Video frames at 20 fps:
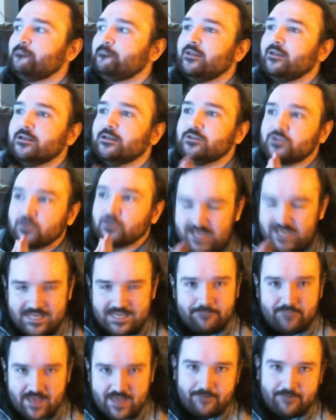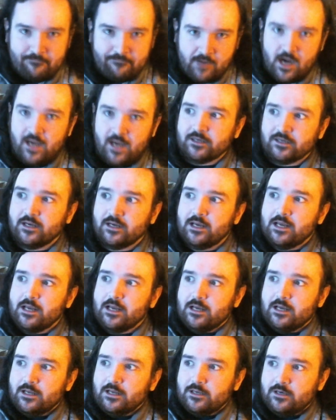So keep that in mind.
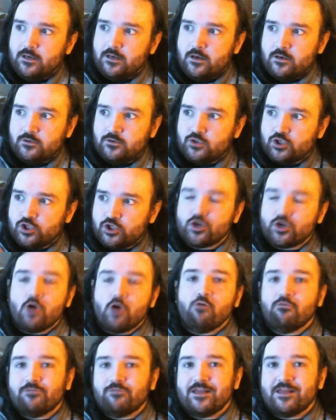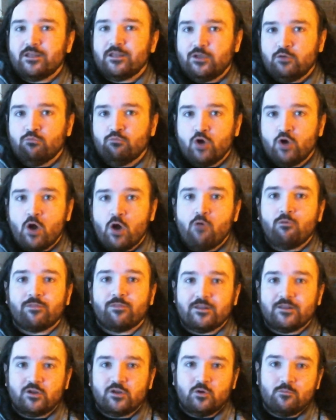Show that you know
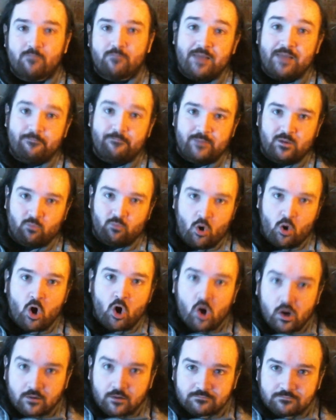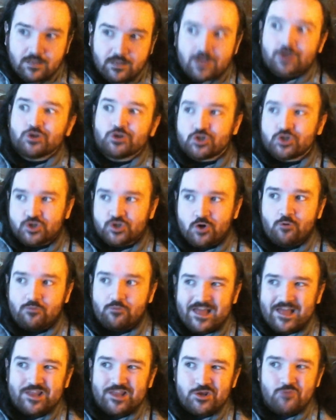that you might be wrong. Show
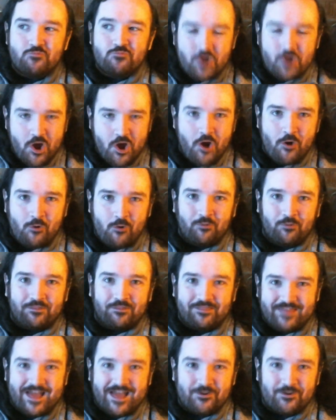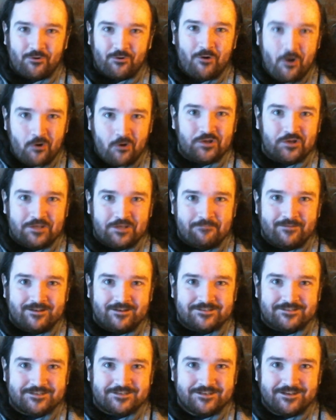that you know that your
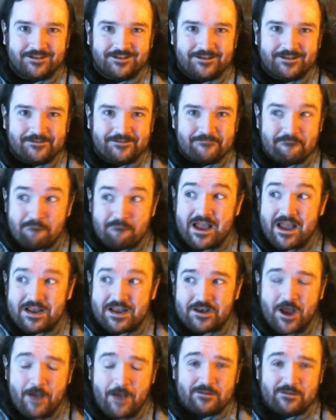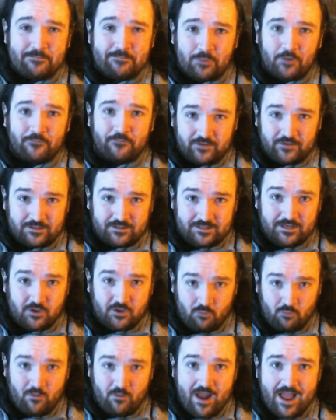argument might not be perfectly
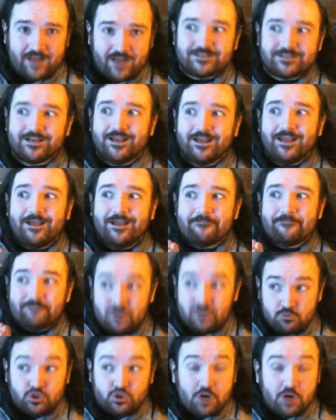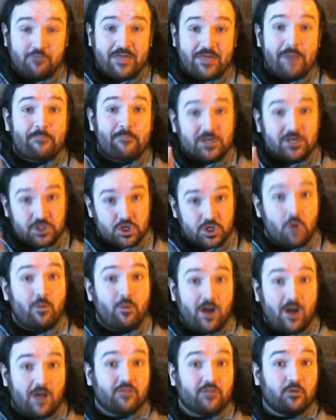correct. You show that by showing
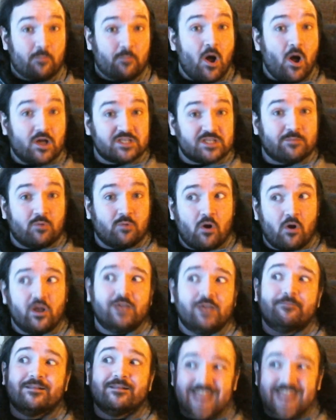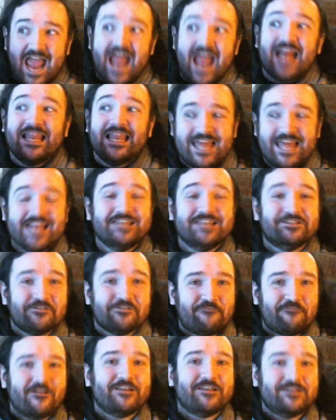other possible arguments and then
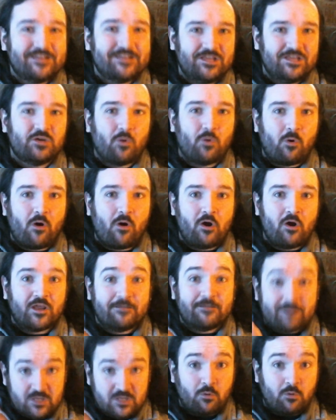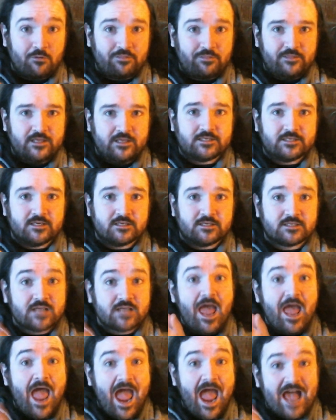defending your argument, your thesis,
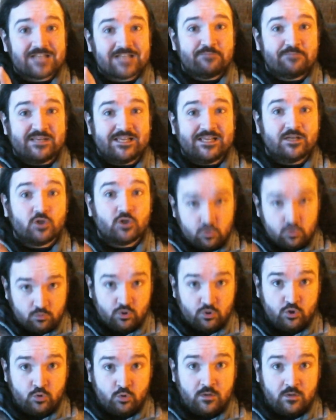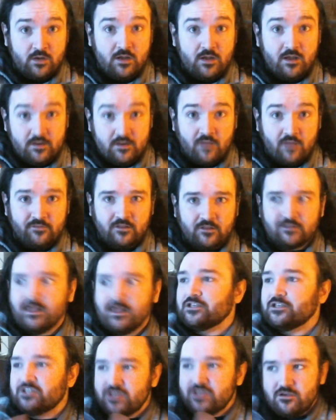as being true nonetheless.
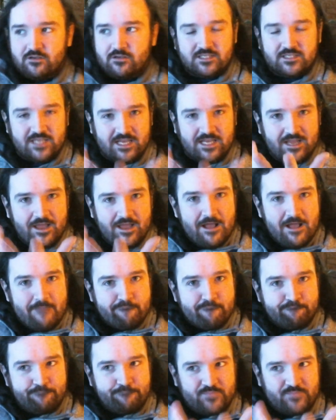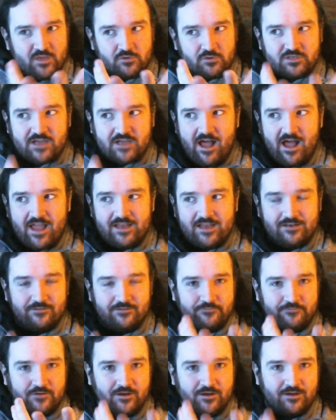So you can see there's kind of
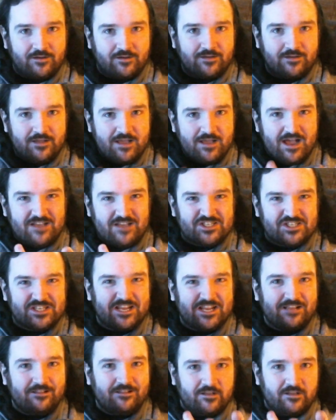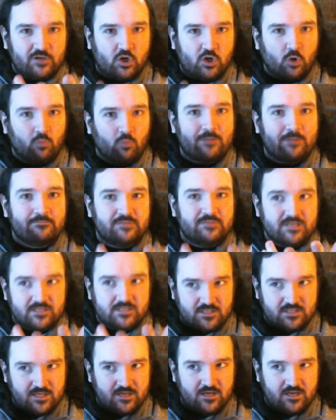a Scylla and Charybdis
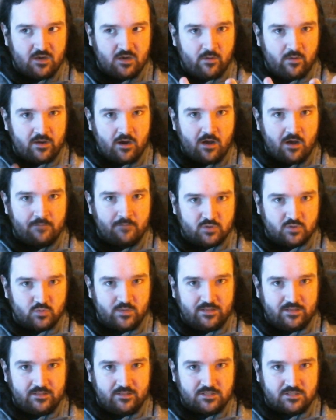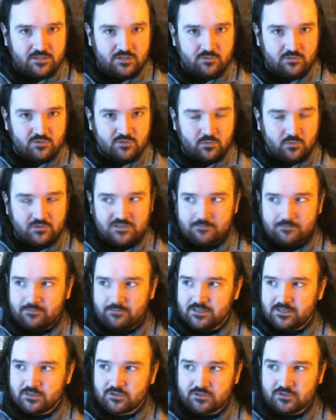thing going on between these two sorts of
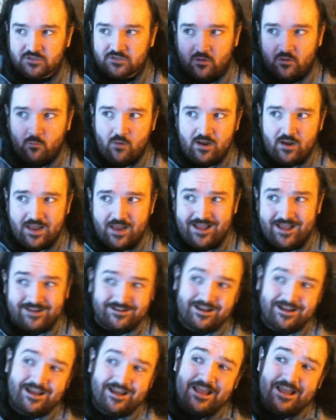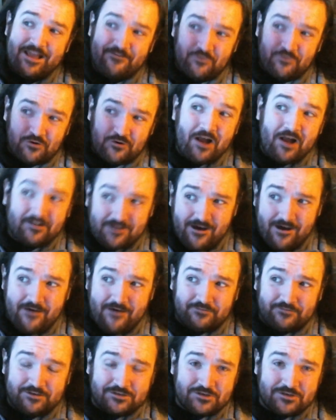positions. On the one hand, if you're not
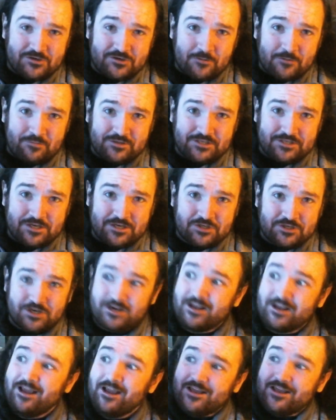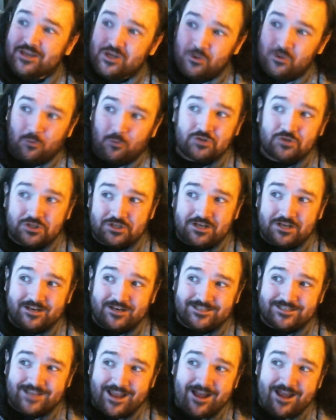confident in your position, you're just going to
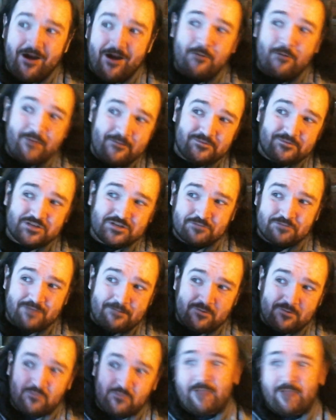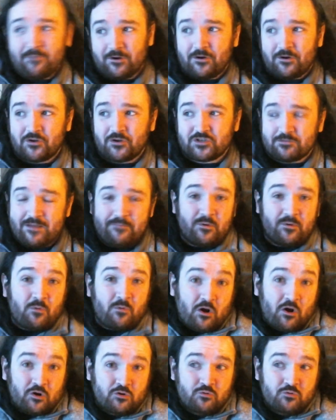say, oh, my position might be right, but it also might be
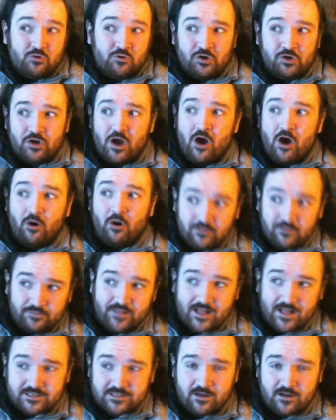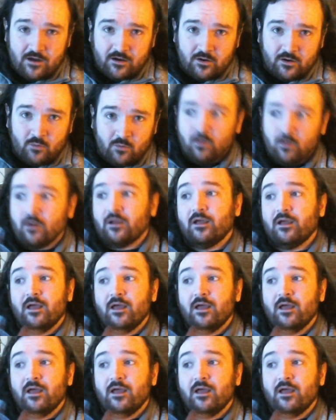wrong. Who could know? That's not going to work.